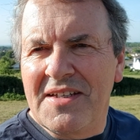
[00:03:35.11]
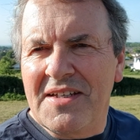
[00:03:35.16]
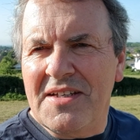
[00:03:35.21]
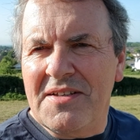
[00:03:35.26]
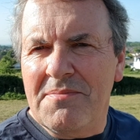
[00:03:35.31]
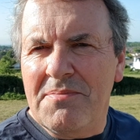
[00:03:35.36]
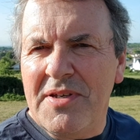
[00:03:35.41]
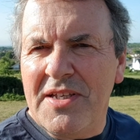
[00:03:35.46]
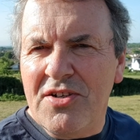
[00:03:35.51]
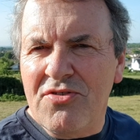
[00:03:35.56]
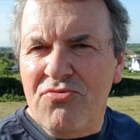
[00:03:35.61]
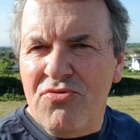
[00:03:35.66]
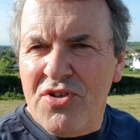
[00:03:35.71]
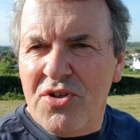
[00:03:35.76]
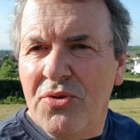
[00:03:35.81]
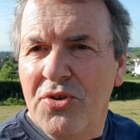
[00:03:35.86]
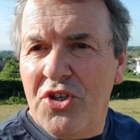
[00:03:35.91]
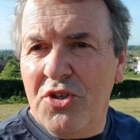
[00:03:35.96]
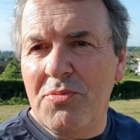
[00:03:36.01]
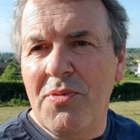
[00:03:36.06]
and been a real
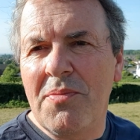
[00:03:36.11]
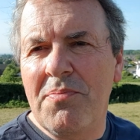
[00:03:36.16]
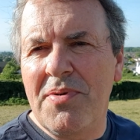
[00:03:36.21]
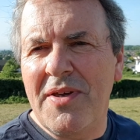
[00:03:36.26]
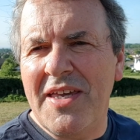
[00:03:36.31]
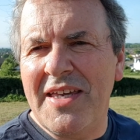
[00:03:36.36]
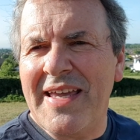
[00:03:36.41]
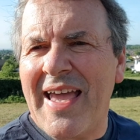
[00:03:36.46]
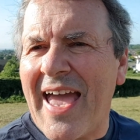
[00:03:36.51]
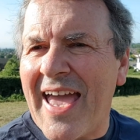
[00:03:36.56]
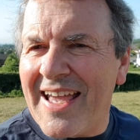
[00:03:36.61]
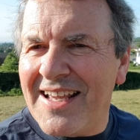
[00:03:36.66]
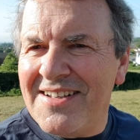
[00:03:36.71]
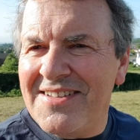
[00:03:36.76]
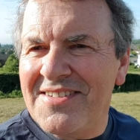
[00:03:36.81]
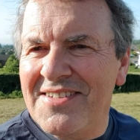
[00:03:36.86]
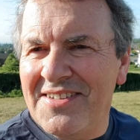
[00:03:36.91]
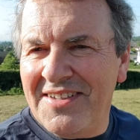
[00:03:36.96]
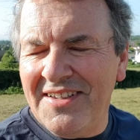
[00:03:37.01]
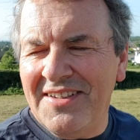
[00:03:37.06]
human being,
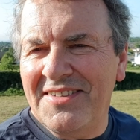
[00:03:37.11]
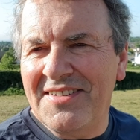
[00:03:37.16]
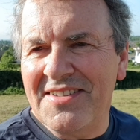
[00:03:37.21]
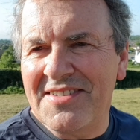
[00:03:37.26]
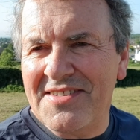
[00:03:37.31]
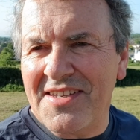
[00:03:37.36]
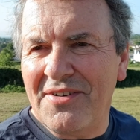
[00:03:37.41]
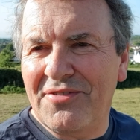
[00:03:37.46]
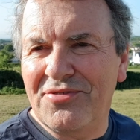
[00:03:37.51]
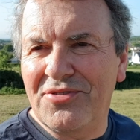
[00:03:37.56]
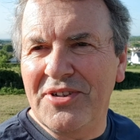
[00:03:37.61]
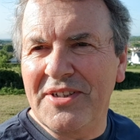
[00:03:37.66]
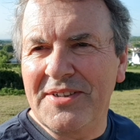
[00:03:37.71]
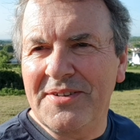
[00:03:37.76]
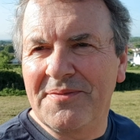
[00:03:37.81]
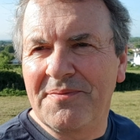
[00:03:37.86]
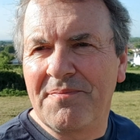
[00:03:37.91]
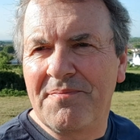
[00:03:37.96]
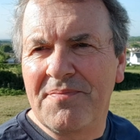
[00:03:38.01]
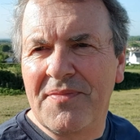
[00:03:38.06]
entered into suffering,
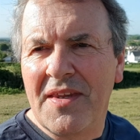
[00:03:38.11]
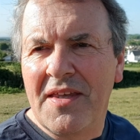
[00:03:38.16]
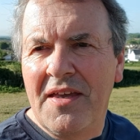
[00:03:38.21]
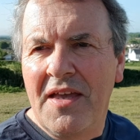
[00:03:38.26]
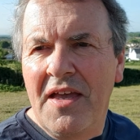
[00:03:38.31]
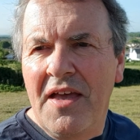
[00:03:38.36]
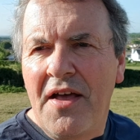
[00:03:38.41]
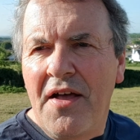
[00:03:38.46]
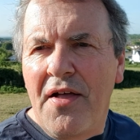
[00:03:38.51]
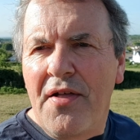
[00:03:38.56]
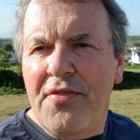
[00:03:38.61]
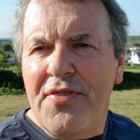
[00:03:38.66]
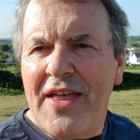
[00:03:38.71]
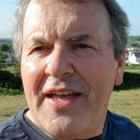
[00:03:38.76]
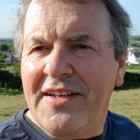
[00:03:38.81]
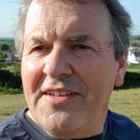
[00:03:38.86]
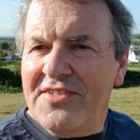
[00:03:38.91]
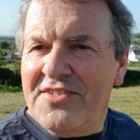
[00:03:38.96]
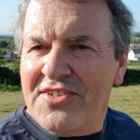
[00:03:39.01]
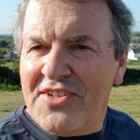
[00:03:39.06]

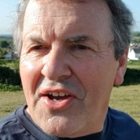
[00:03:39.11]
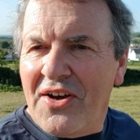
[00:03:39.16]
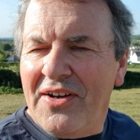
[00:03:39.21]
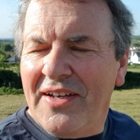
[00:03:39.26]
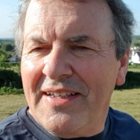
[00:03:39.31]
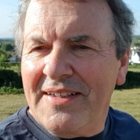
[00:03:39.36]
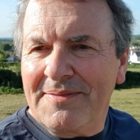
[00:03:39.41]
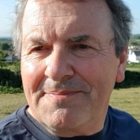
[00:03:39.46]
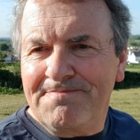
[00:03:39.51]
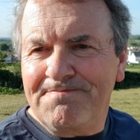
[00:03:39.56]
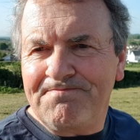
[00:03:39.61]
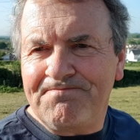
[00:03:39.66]
that He's died